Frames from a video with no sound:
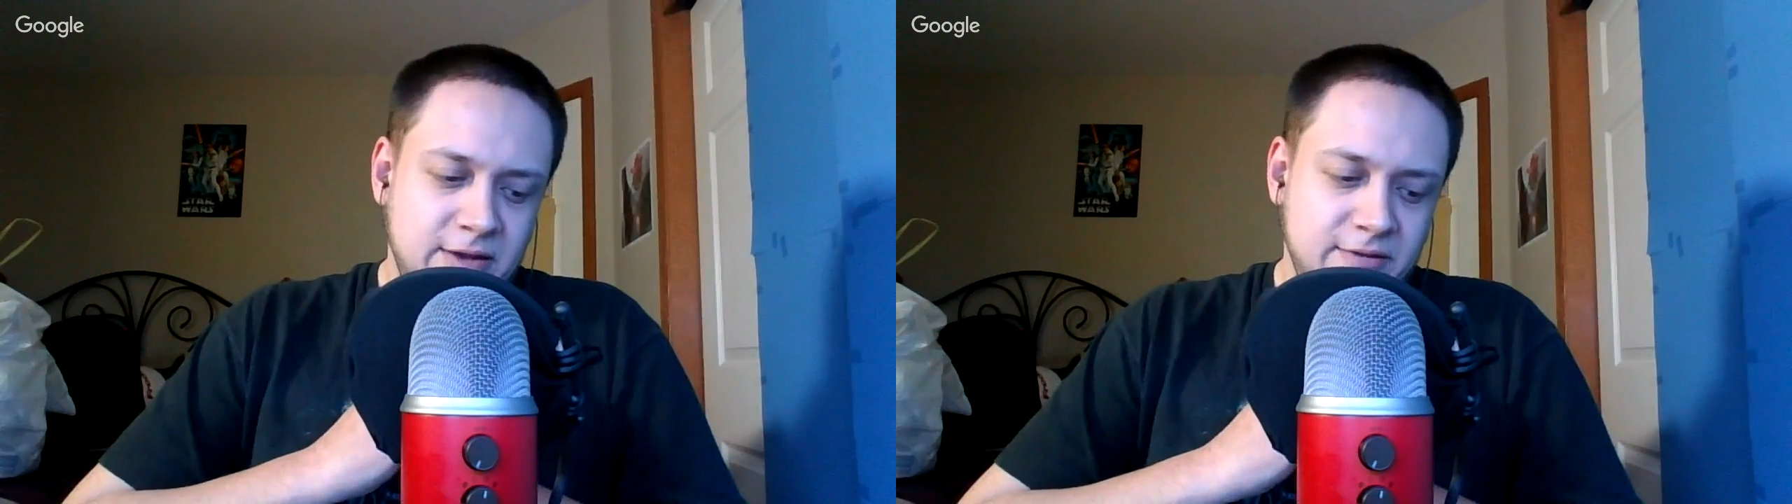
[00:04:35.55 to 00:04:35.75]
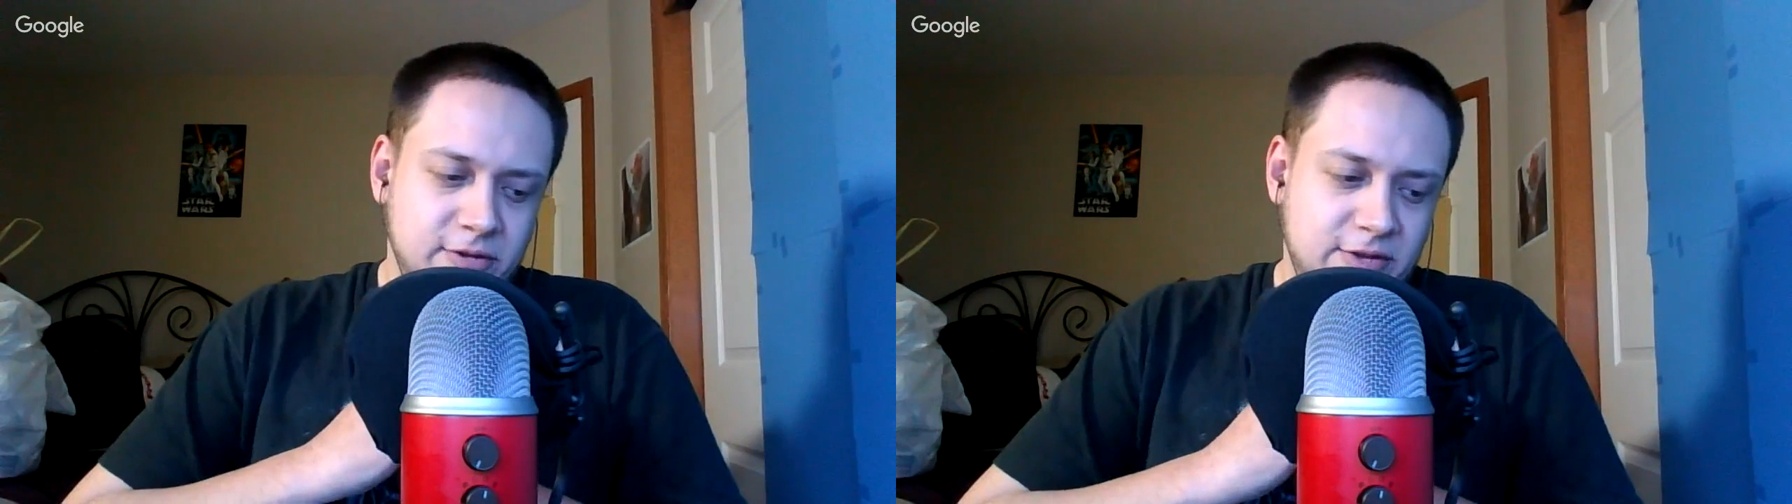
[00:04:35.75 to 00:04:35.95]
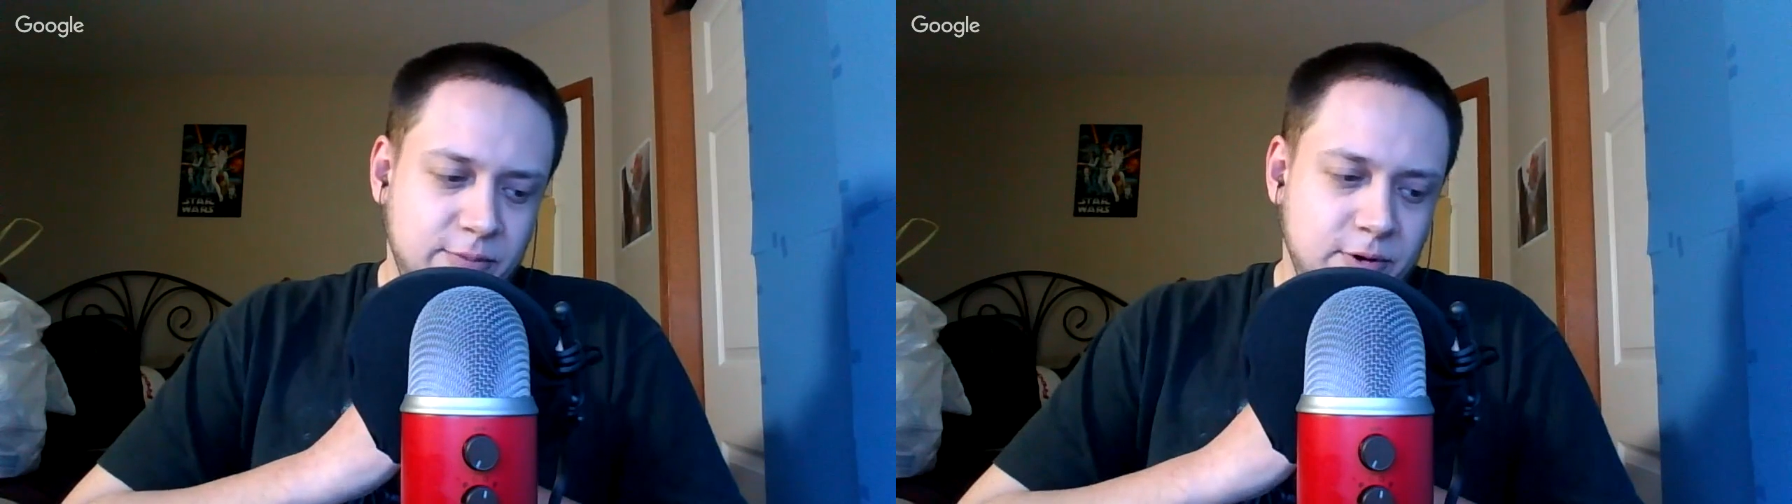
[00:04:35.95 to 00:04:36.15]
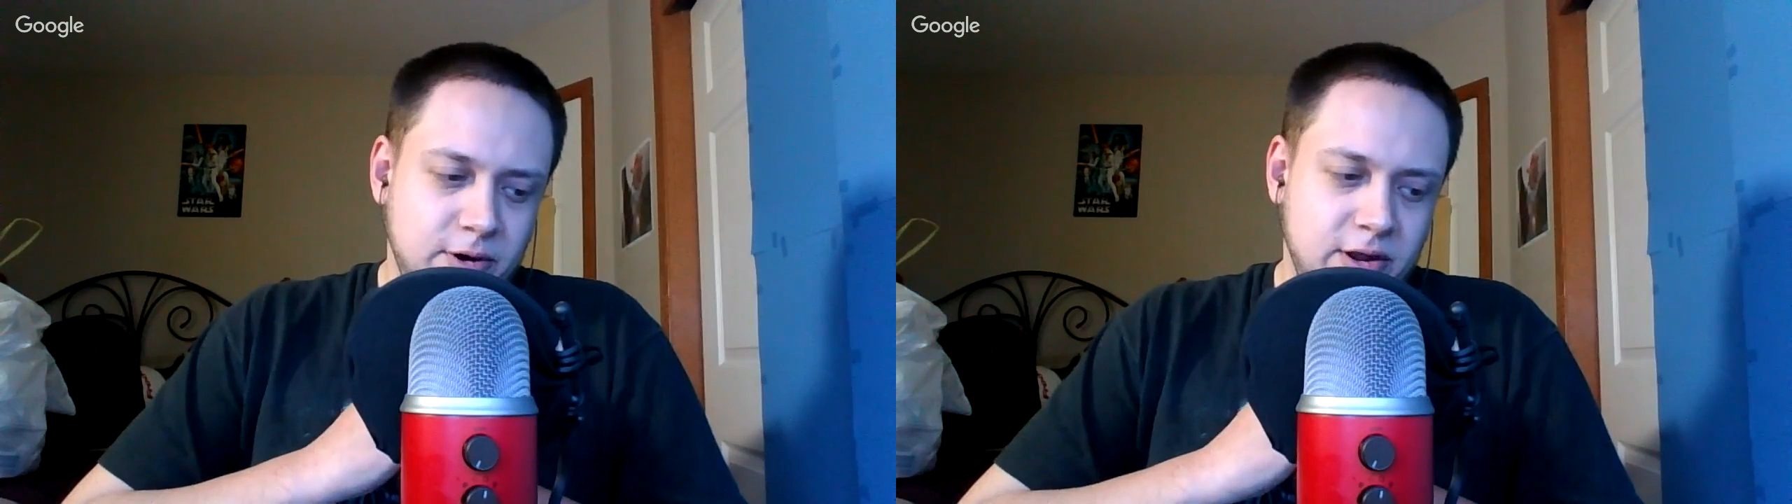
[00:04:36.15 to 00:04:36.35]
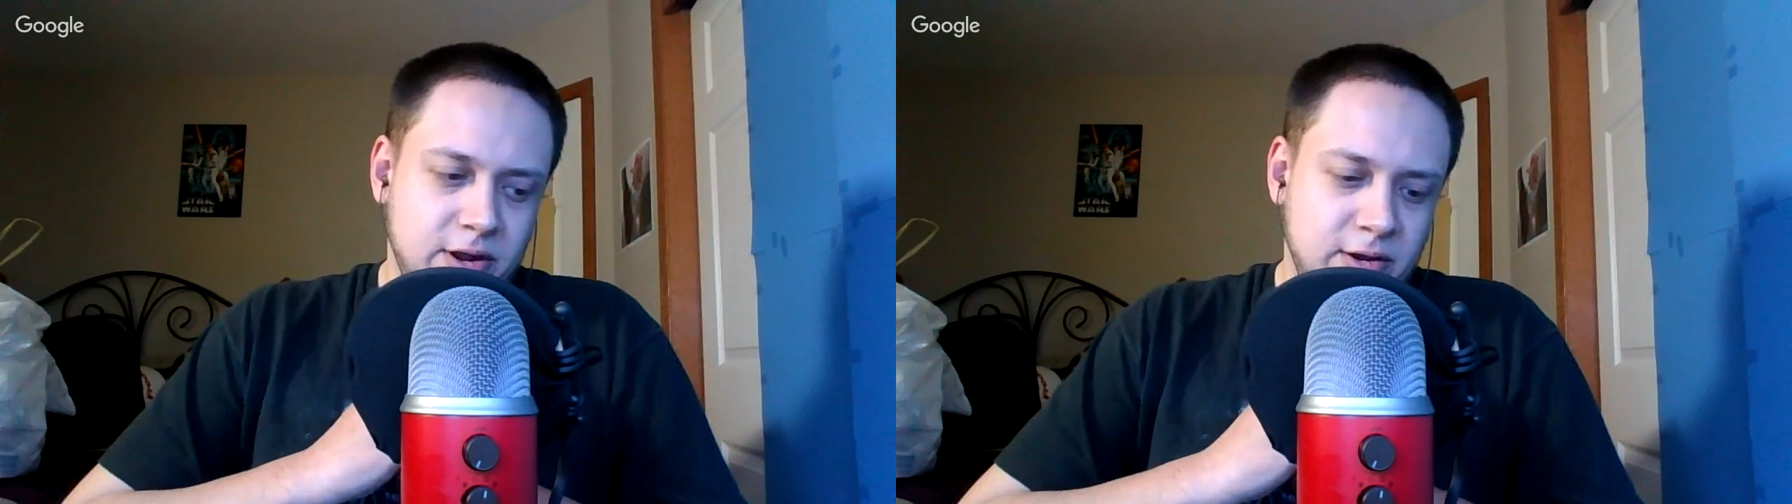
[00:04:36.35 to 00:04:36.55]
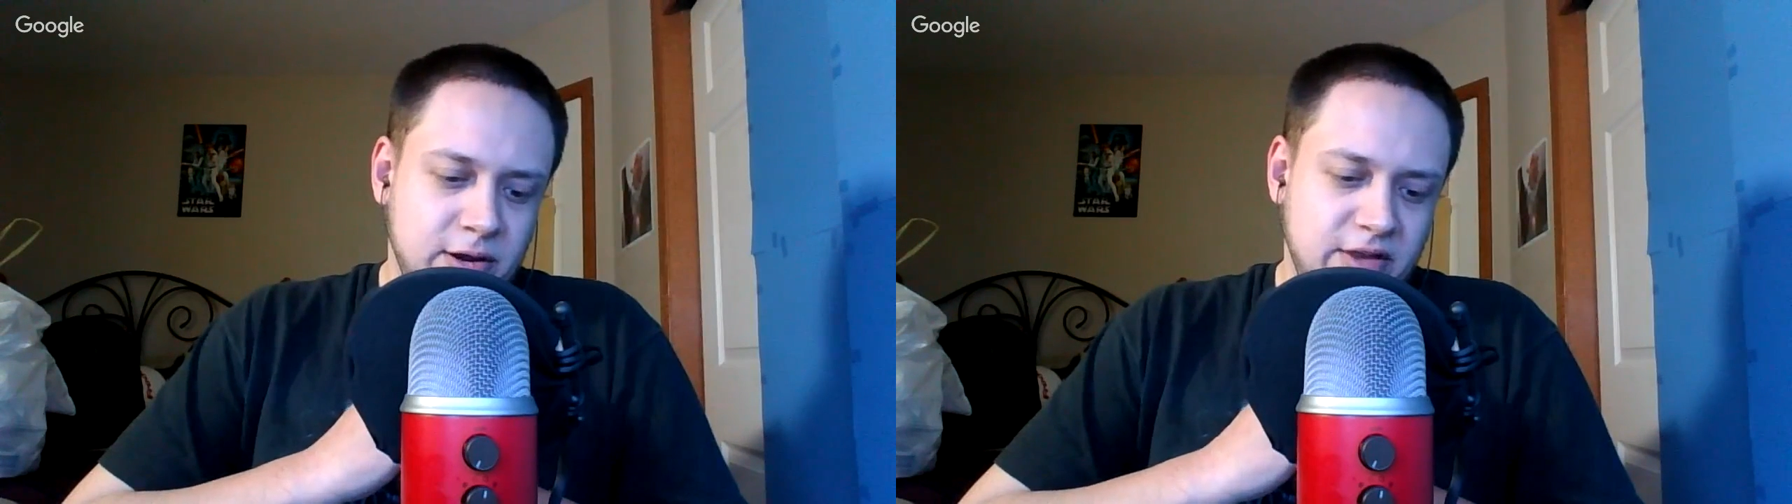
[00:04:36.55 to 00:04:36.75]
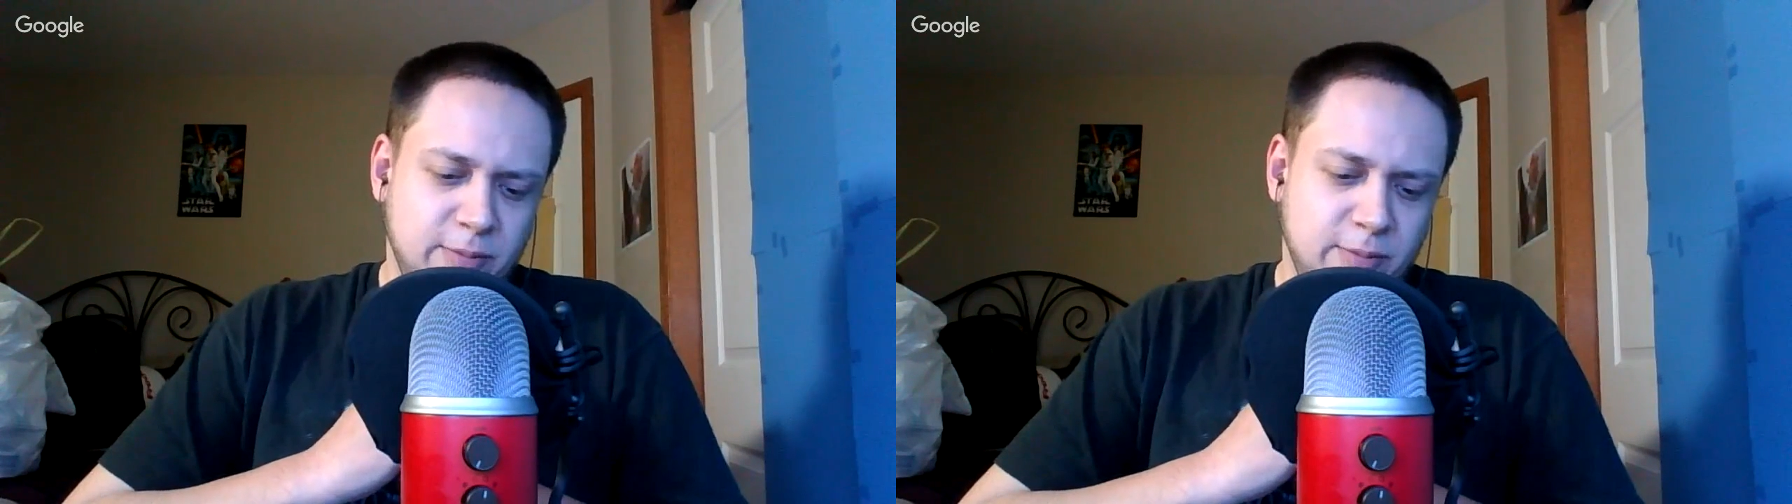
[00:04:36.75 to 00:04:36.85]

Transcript: for this work. It's